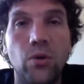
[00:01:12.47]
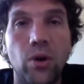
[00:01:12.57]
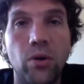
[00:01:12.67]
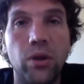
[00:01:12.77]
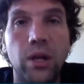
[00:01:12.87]

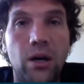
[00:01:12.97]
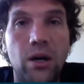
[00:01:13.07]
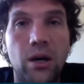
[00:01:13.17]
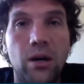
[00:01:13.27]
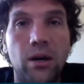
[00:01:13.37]
growth
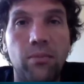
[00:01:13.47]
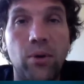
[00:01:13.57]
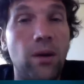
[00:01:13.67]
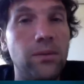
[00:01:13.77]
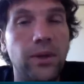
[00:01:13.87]
are uh,
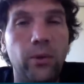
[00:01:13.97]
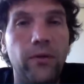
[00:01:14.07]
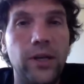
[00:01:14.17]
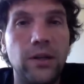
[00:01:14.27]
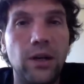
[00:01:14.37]
problems that we
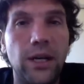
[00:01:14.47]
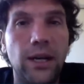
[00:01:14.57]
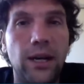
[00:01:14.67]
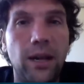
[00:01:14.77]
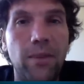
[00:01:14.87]
face on a
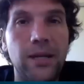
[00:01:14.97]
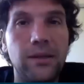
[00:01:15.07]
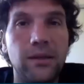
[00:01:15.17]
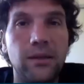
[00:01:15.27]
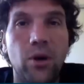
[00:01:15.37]
day-to-day basis.